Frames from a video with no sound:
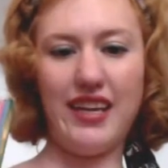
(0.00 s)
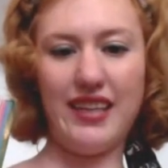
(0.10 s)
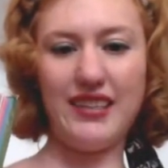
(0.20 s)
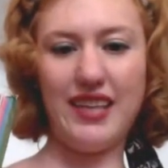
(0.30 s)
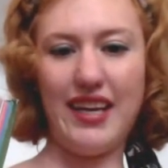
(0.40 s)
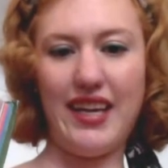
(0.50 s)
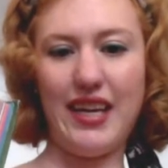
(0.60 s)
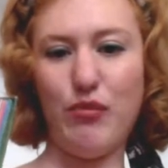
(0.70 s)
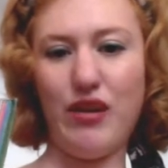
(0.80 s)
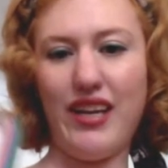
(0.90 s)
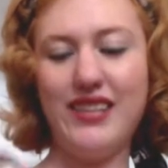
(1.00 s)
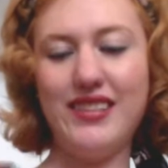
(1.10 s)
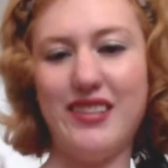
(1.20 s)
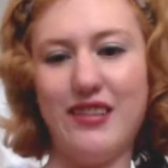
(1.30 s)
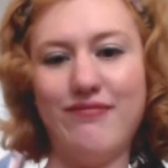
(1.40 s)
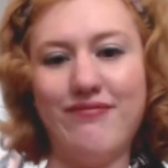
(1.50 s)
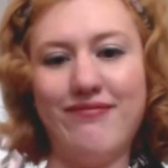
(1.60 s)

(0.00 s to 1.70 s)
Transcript: exciting and pretty, so